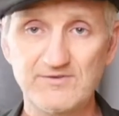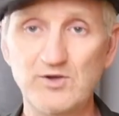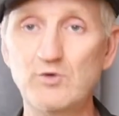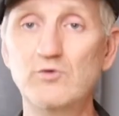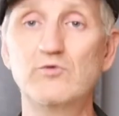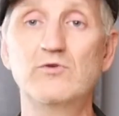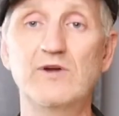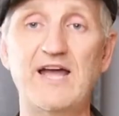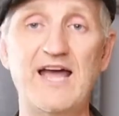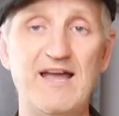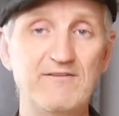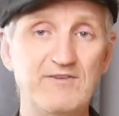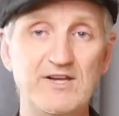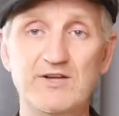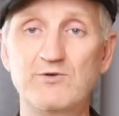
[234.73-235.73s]
you
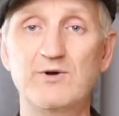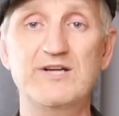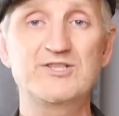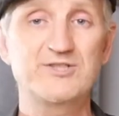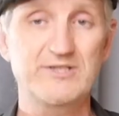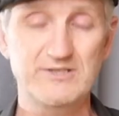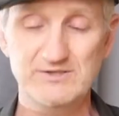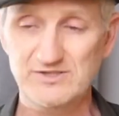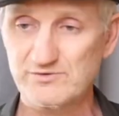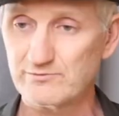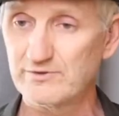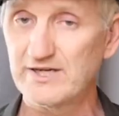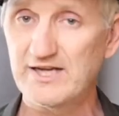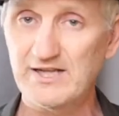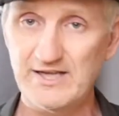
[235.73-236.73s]
have any questions,
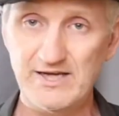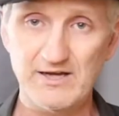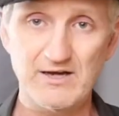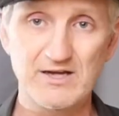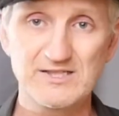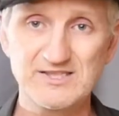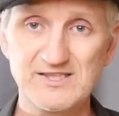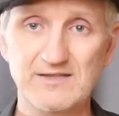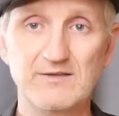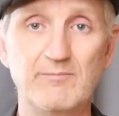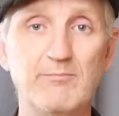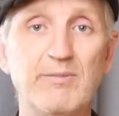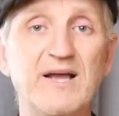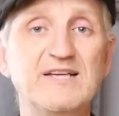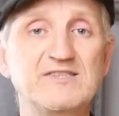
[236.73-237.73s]
really, honestly, the
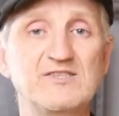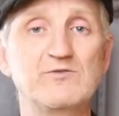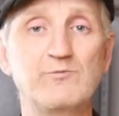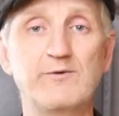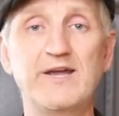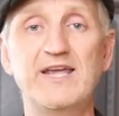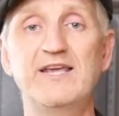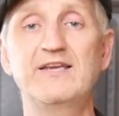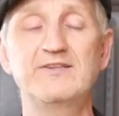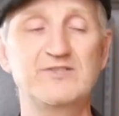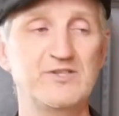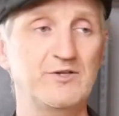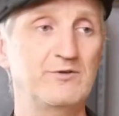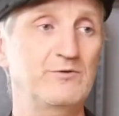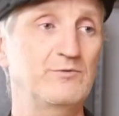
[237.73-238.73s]
best way
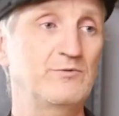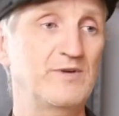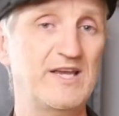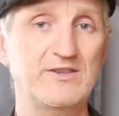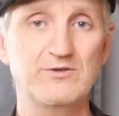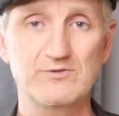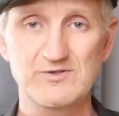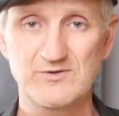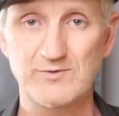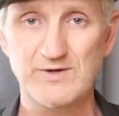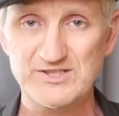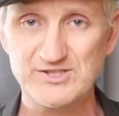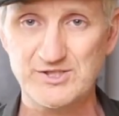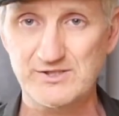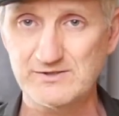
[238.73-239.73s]
to get those
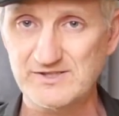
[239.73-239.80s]
questions